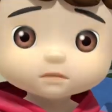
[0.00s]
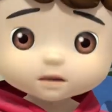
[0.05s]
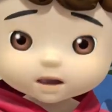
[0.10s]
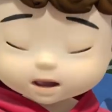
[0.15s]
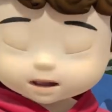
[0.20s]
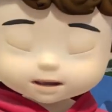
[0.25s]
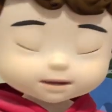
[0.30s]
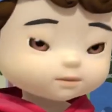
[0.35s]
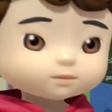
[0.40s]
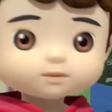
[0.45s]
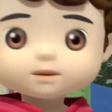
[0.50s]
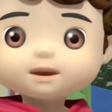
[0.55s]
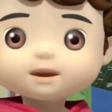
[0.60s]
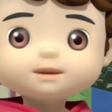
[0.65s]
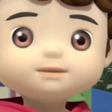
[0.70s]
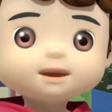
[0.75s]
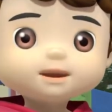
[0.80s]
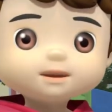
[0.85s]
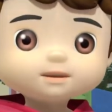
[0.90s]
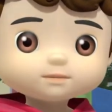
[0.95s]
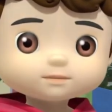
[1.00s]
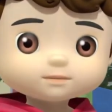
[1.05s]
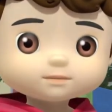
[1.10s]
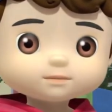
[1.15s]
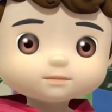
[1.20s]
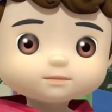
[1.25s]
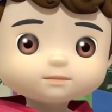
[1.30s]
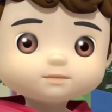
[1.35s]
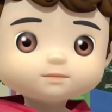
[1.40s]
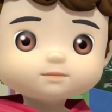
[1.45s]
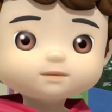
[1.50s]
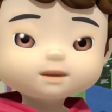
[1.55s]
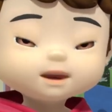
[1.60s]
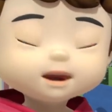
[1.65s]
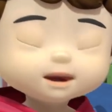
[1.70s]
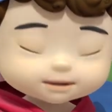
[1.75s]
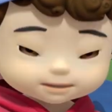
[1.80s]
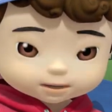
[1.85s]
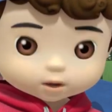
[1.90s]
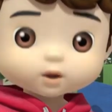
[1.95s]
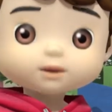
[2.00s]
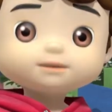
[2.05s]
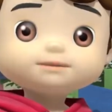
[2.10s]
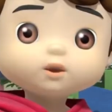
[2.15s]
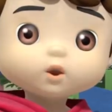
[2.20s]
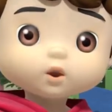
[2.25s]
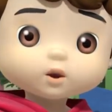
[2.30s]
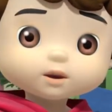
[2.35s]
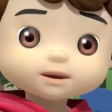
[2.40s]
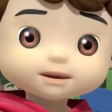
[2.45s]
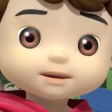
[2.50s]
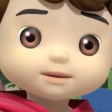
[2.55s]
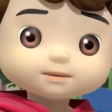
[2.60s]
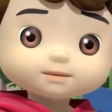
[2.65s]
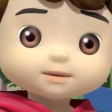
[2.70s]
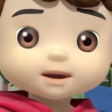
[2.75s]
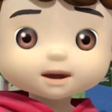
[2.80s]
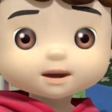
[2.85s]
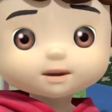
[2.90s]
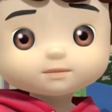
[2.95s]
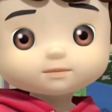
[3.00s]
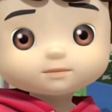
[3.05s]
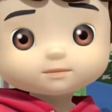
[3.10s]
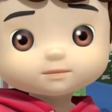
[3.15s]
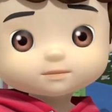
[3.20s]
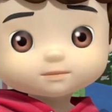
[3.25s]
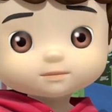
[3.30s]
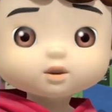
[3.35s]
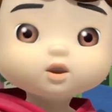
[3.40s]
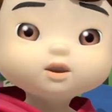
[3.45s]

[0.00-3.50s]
Yeah, I guess you're right. They're all one of a kind.